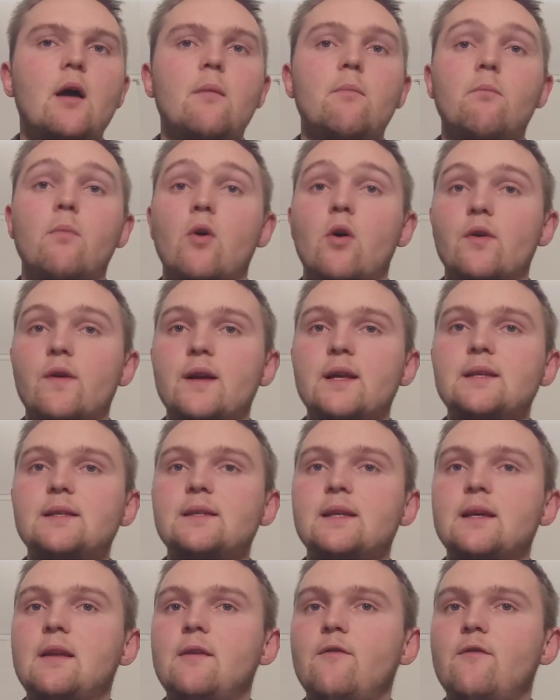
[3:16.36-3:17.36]
Morris,
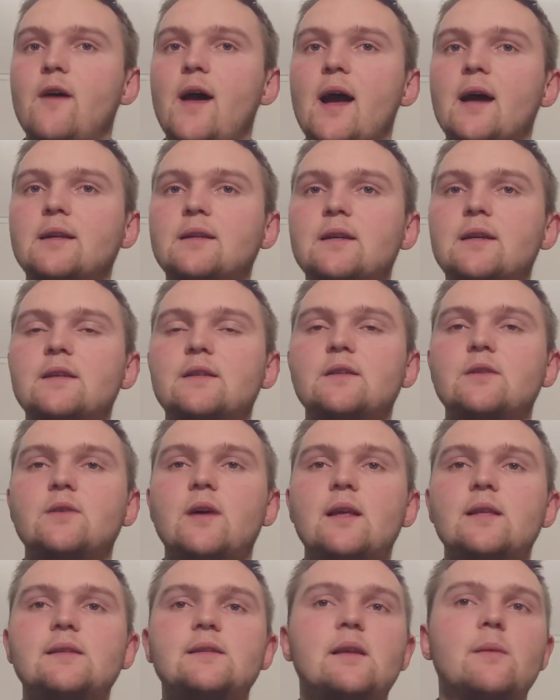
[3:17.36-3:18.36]
in fact,
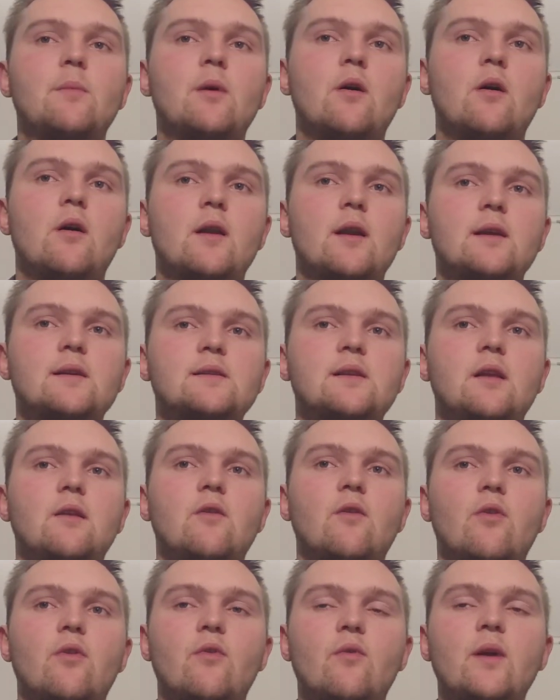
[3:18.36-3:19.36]
isolates semiotics
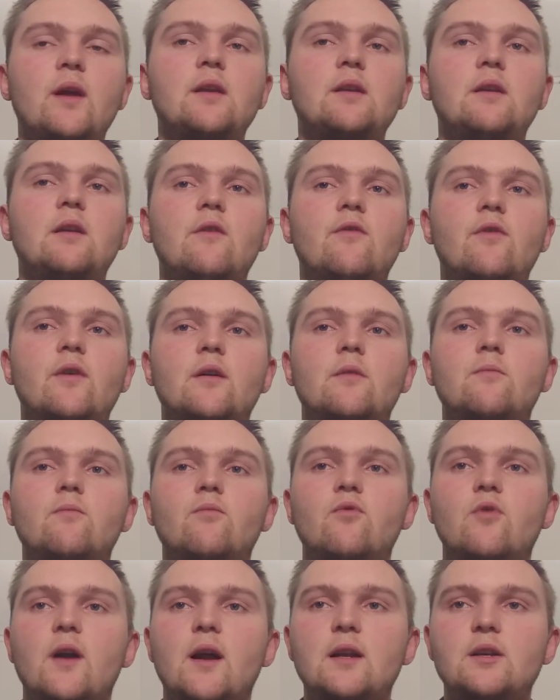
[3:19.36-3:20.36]
into three different
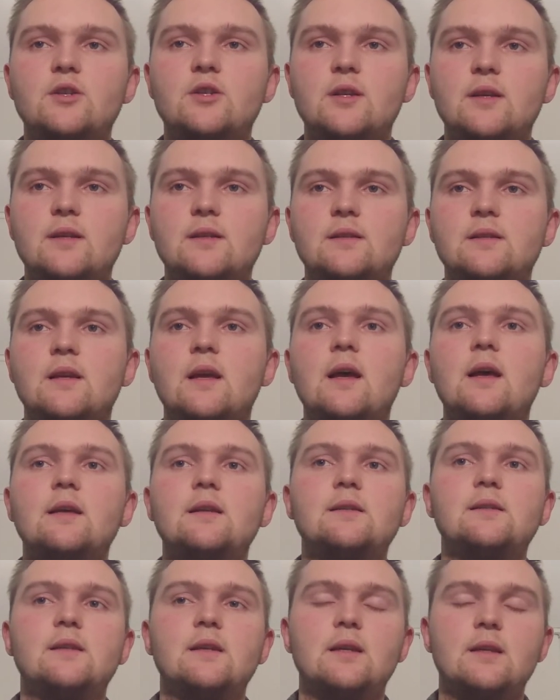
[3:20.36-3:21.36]
branches:
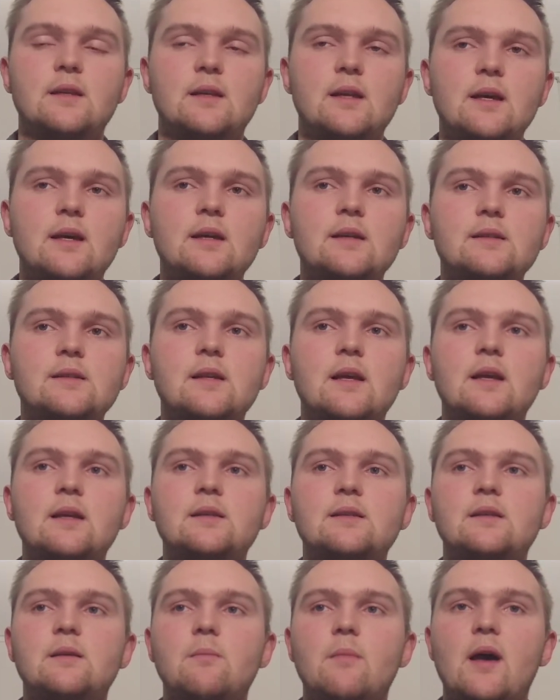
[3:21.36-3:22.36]
syntax,
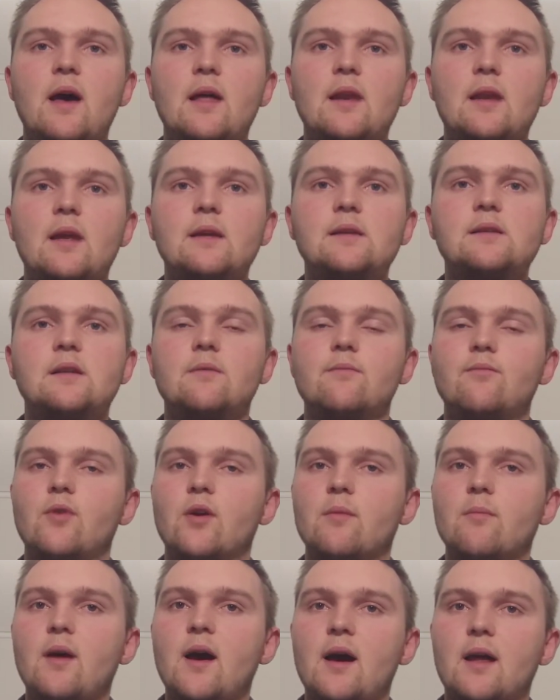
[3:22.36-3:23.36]
semantics, and
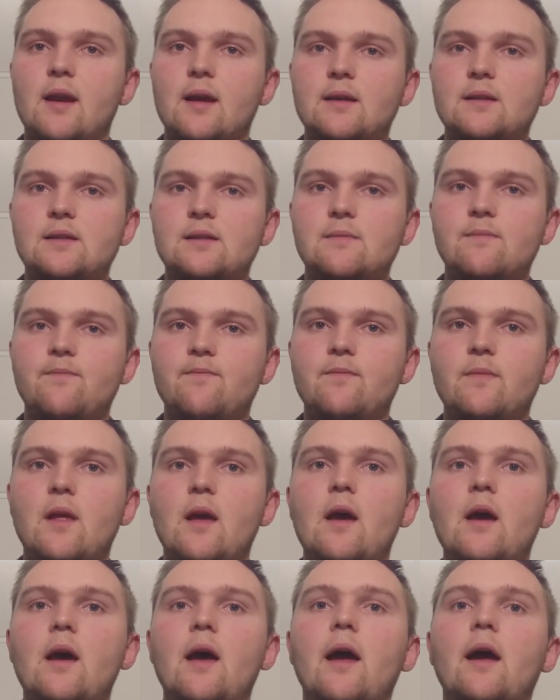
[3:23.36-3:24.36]
pragmatics.
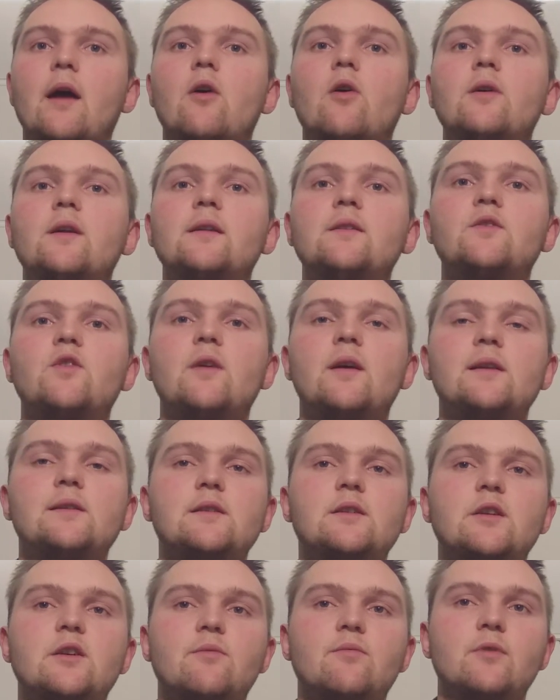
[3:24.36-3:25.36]
According to his
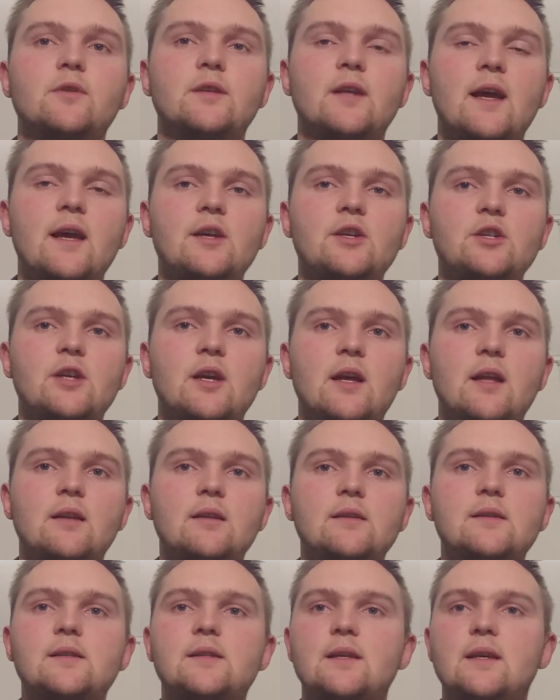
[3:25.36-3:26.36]

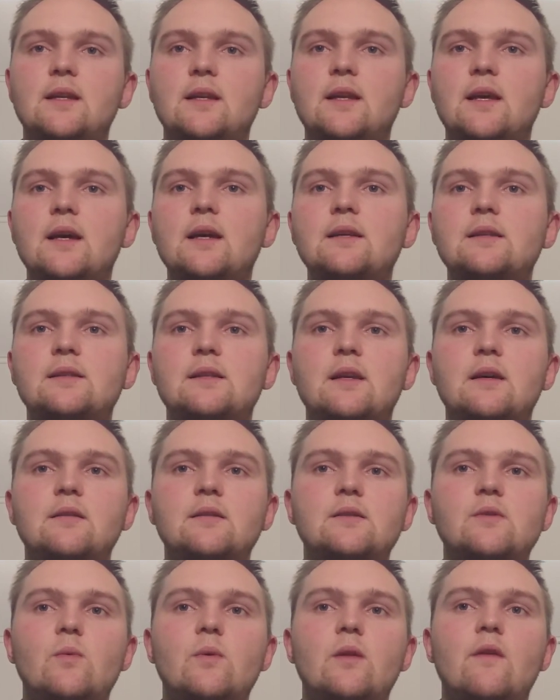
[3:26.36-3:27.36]
interpretation, syntax
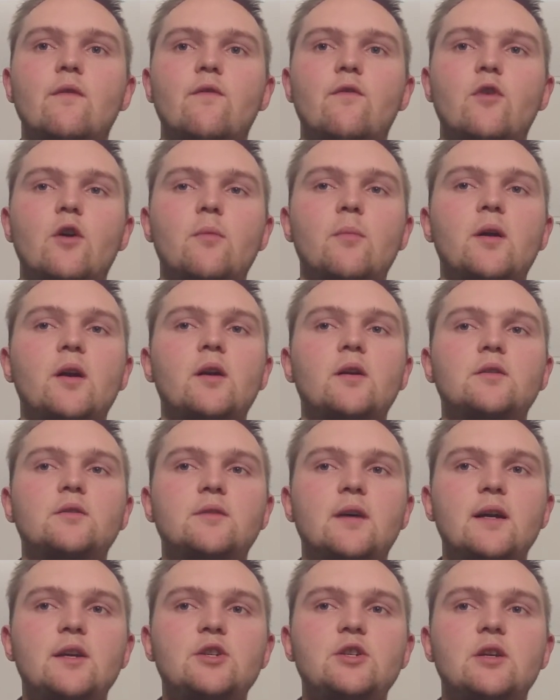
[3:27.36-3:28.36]
deals with the formal
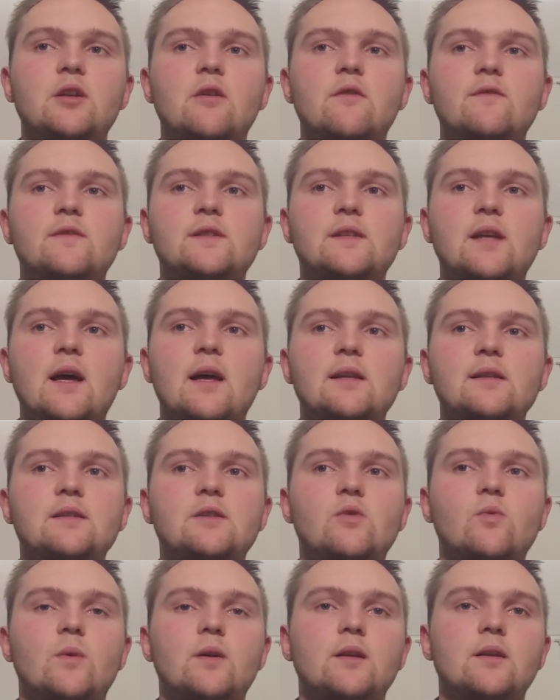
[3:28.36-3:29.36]
relation of signs
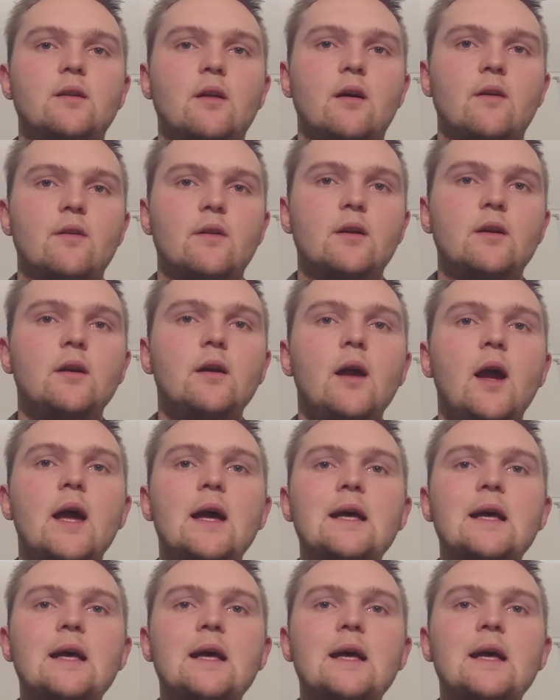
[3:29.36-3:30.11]
to one another,